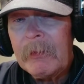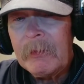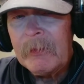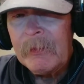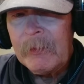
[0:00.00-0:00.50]

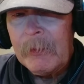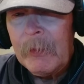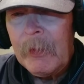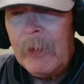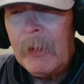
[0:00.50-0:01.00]

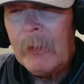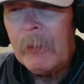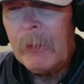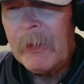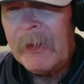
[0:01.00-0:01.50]
new
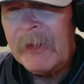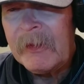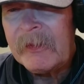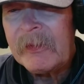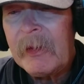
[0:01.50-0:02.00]

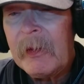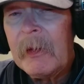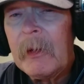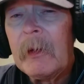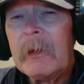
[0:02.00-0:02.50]
ways
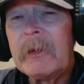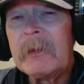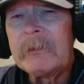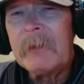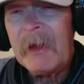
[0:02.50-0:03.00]

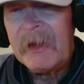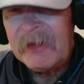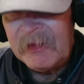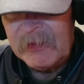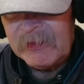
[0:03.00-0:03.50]
to make
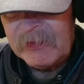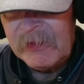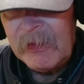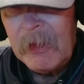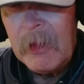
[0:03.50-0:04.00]
things